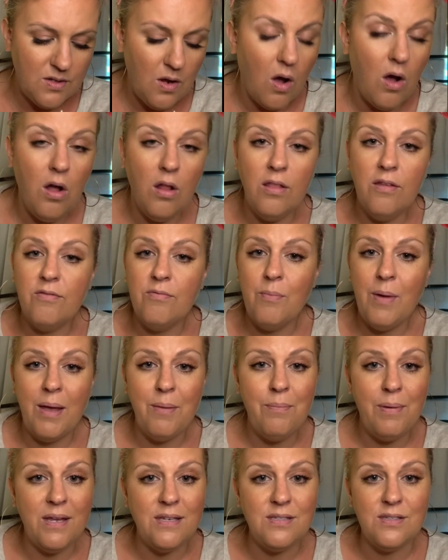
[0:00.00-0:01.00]
All of my
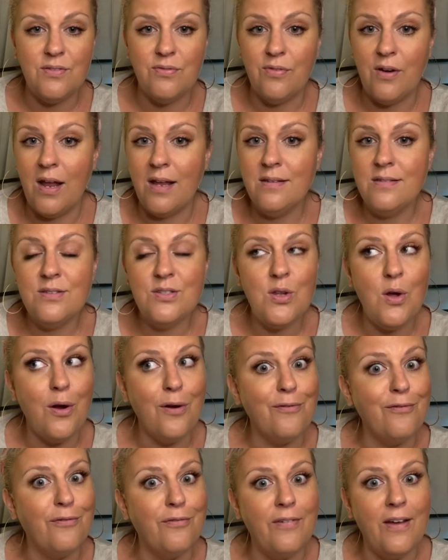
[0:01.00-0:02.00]
best friends are
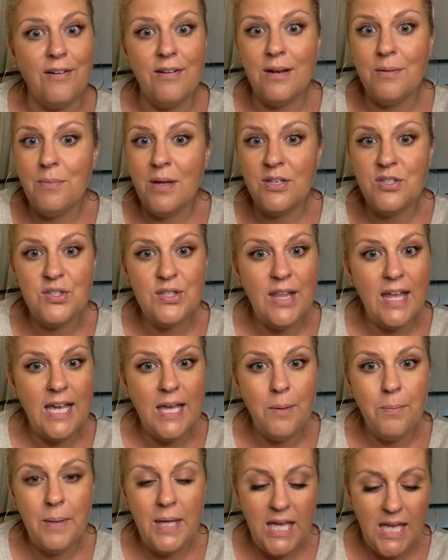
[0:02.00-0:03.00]
very much
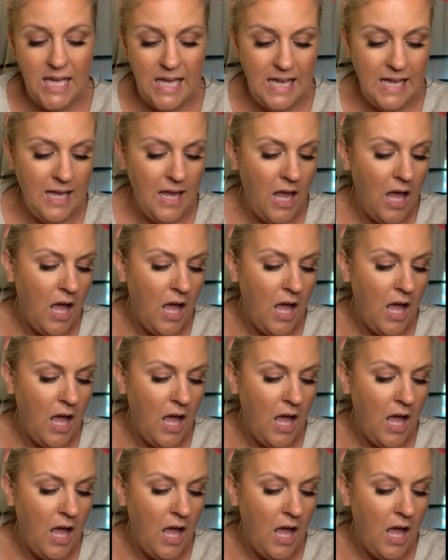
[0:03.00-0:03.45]
like me.